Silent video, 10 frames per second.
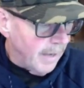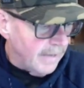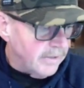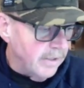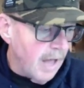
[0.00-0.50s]

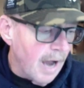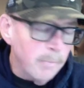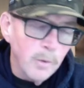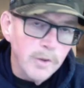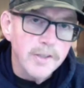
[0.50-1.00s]
actually,
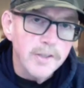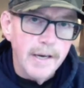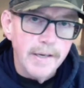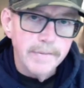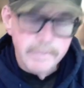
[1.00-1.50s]
Lockport stayed,
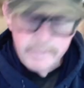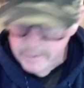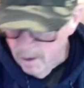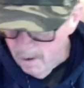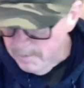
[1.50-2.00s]

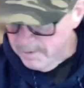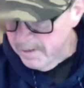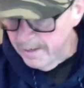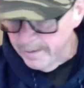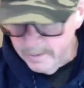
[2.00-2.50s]
so I'm the So
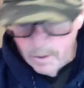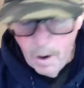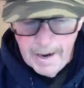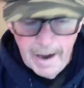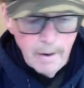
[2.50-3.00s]

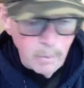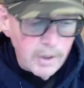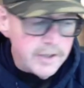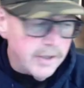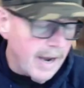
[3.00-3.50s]
I, I,
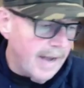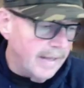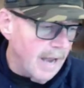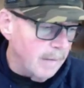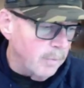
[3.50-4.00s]
originally I had
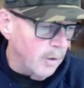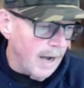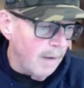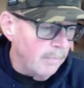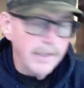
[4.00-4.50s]
Lockport
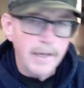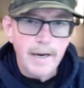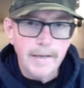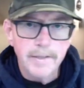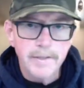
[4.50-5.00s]
out, but then
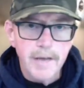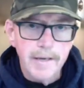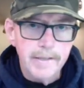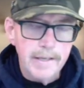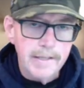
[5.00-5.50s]
I
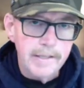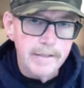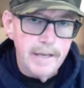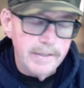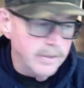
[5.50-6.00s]
decided they, need,
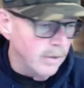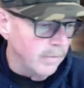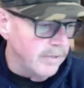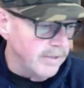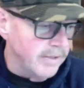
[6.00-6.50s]
they deserve
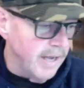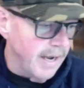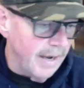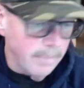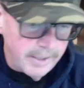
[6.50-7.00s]
to
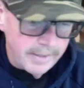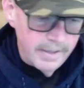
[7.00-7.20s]
stay. I mean,